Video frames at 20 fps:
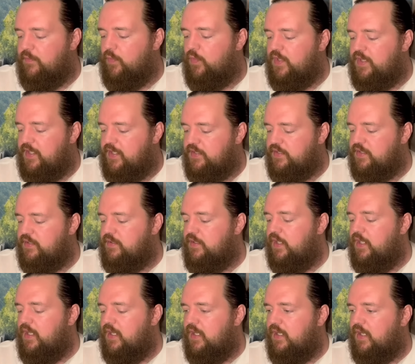with this
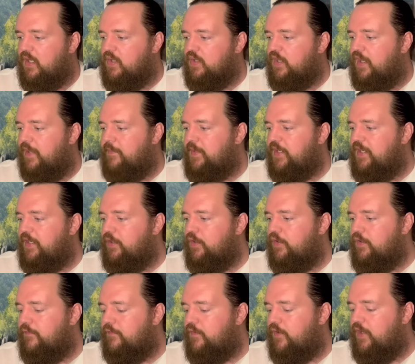alignment here in
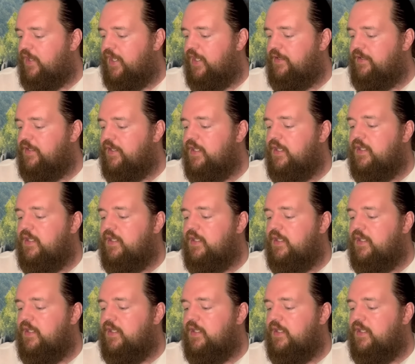the front end